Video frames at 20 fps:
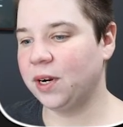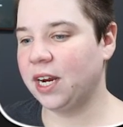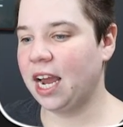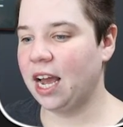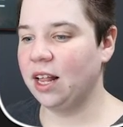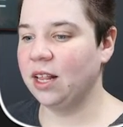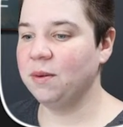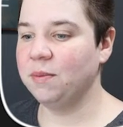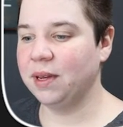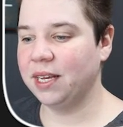per
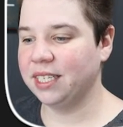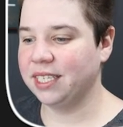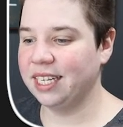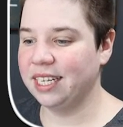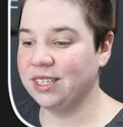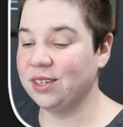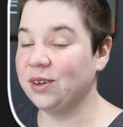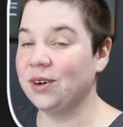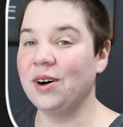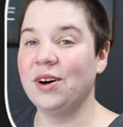gallon because
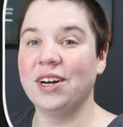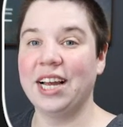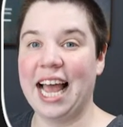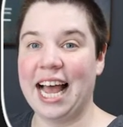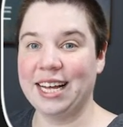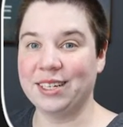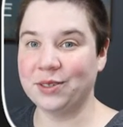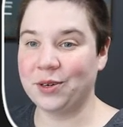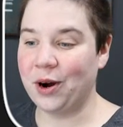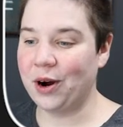these are all
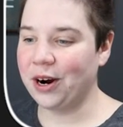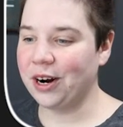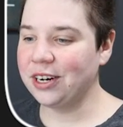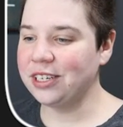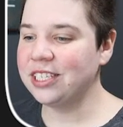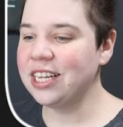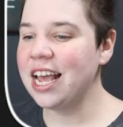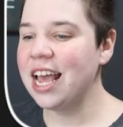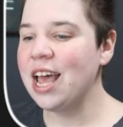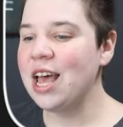gas
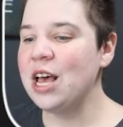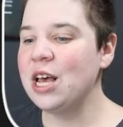cars.